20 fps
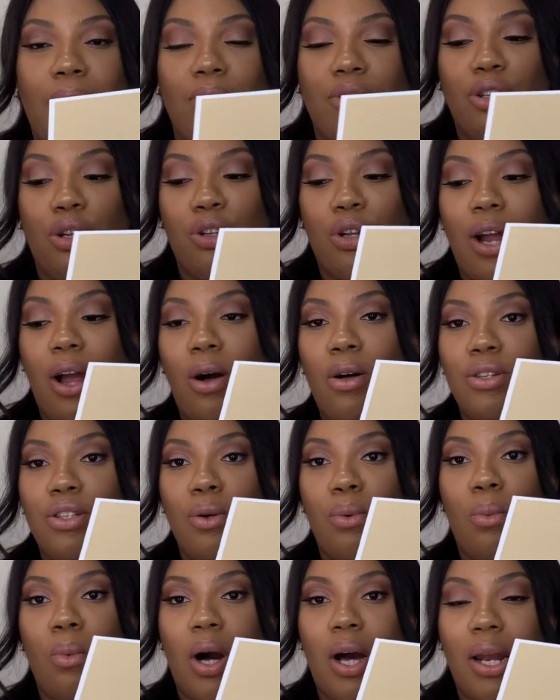told her I
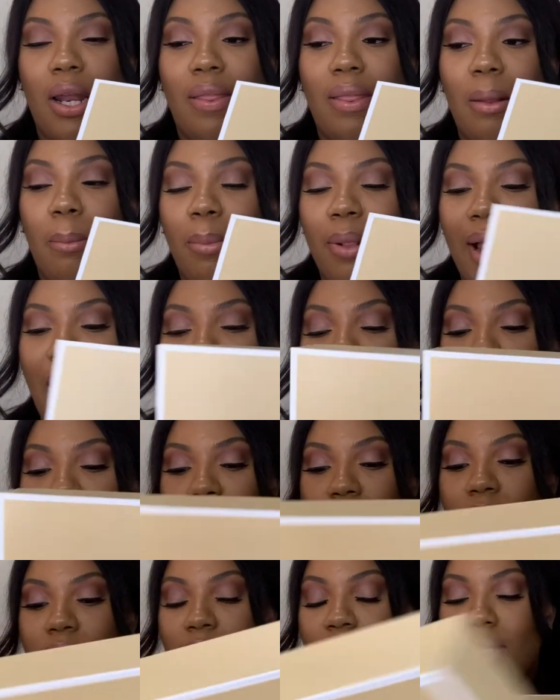also wanted the black
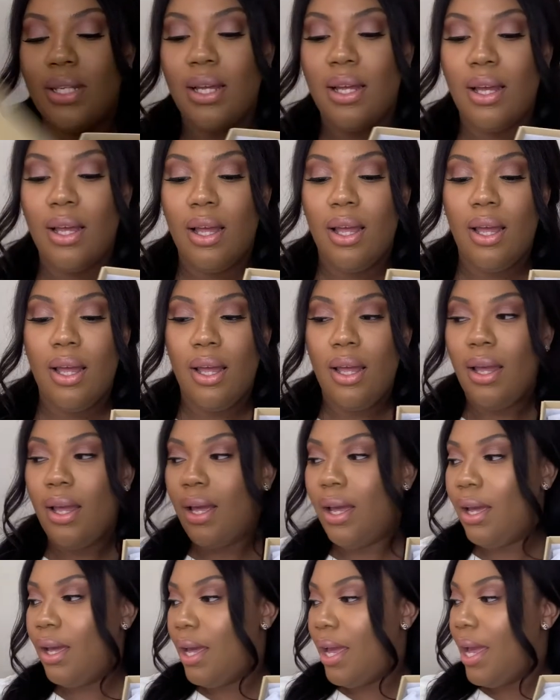ones
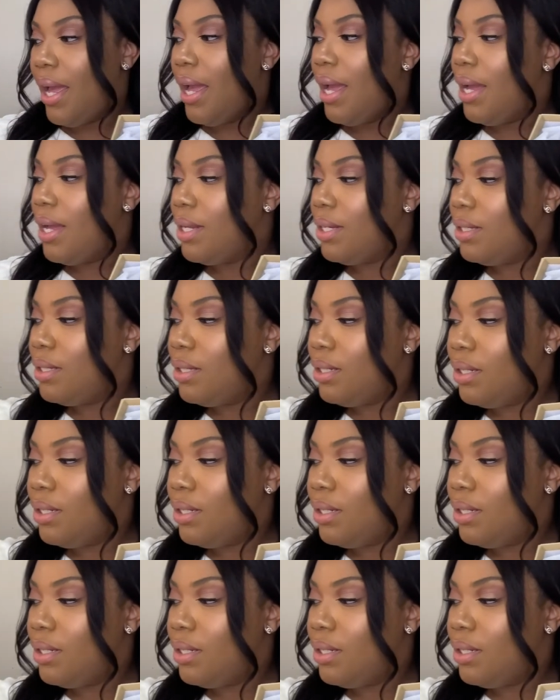and